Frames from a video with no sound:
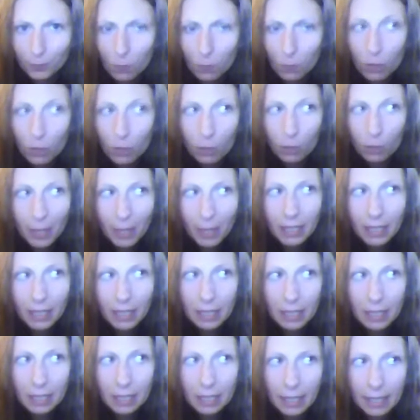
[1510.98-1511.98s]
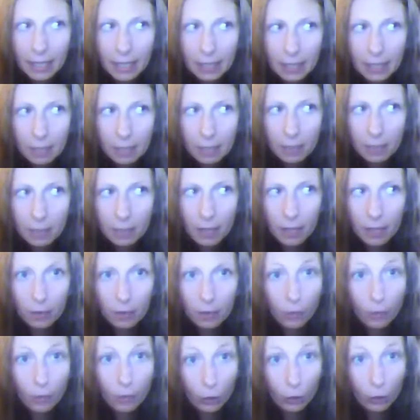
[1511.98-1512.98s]
You may need to get some things
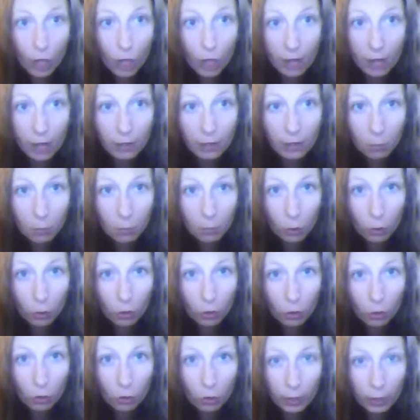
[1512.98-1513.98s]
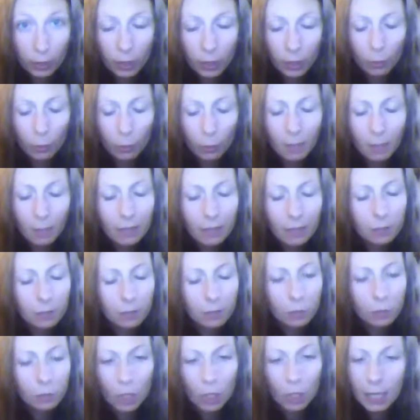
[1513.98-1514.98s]
off your chest emotionally, or make some
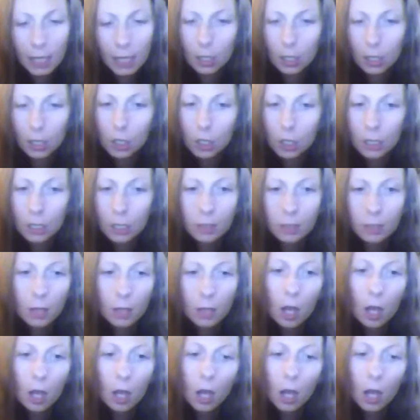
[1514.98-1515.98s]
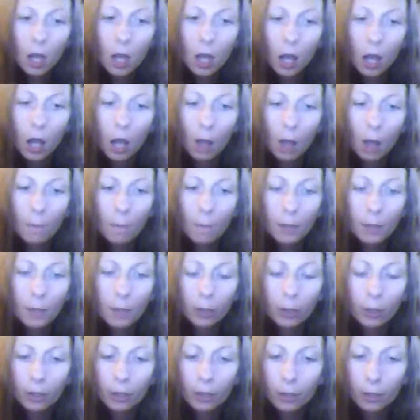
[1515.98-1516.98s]
changes that
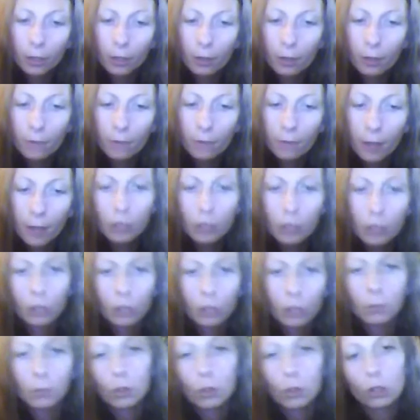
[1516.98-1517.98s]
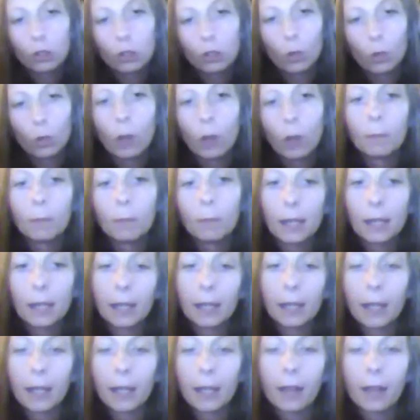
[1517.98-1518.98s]
are going to affect your emotional
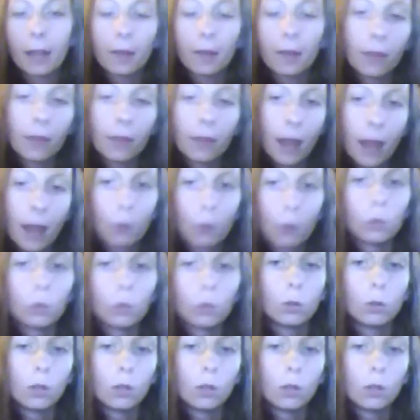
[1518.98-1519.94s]
well-being, and that will